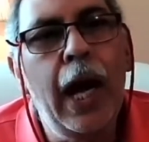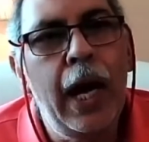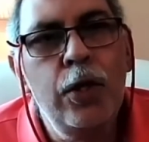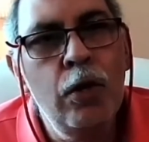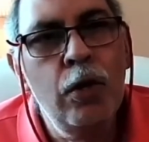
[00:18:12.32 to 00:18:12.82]

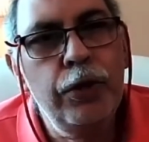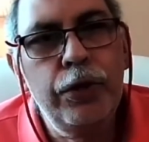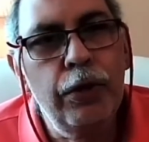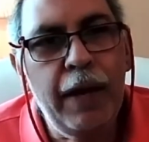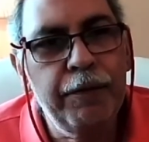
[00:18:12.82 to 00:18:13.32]
No, you
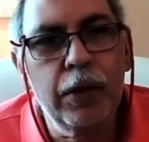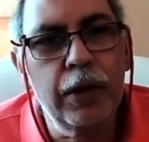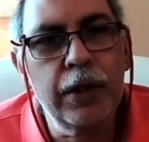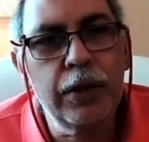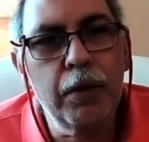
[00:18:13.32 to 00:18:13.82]
don't have to go to
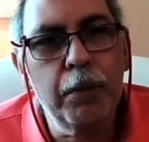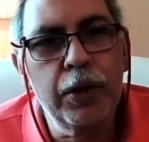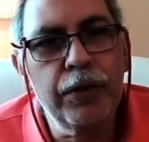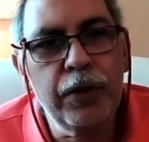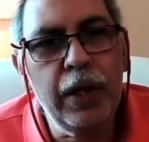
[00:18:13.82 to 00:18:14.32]

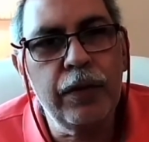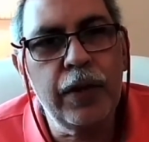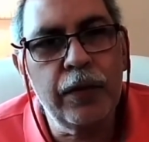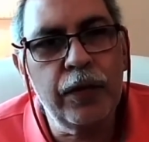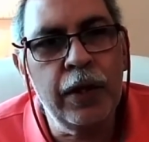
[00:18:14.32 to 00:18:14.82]
distributors. See,
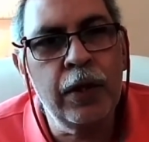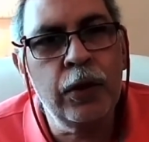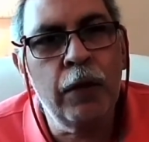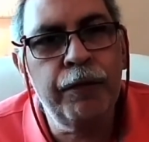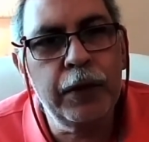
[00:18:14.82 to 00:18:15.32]

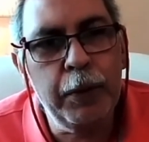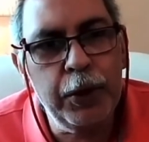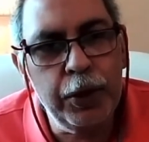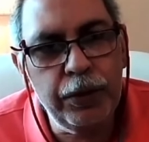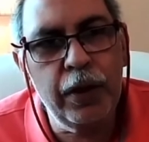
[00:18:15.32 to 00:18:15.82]
for the
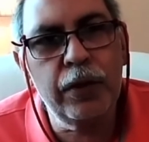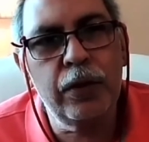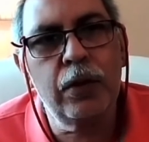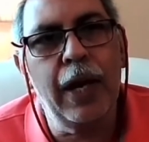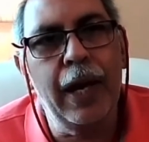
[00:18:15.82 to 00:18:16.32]
producers,
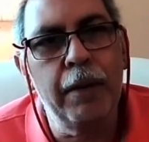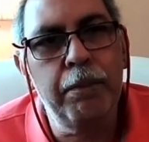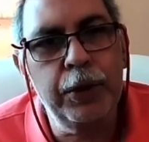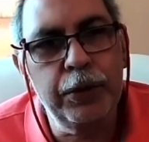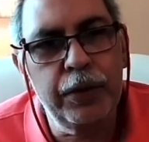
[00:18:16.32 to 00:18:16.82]

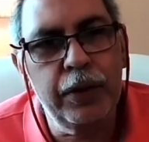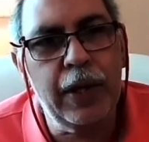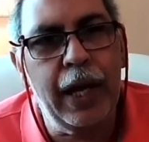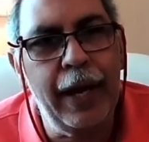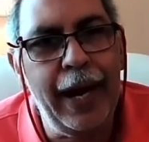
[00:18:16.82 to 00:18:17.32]
producers
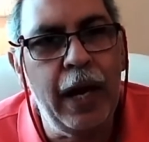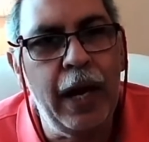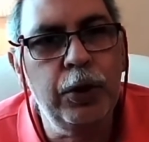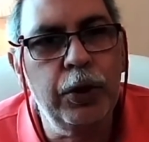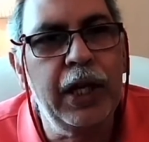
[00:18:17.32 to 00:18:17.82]
are
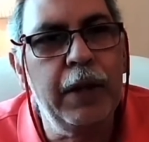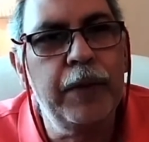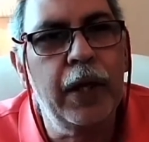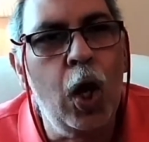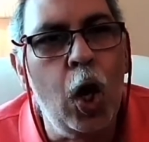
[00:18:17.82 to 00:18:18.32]
allowed to keep
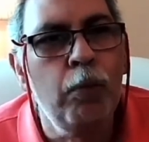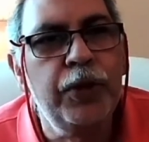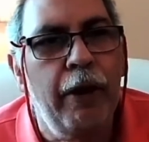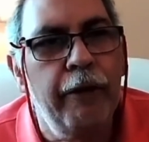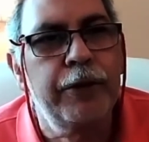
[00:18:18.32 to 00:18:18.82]
their home
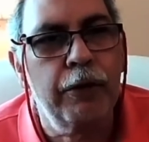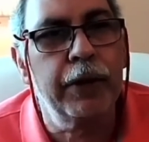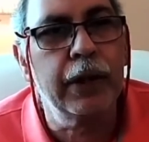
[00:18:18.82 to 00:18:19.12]
territory,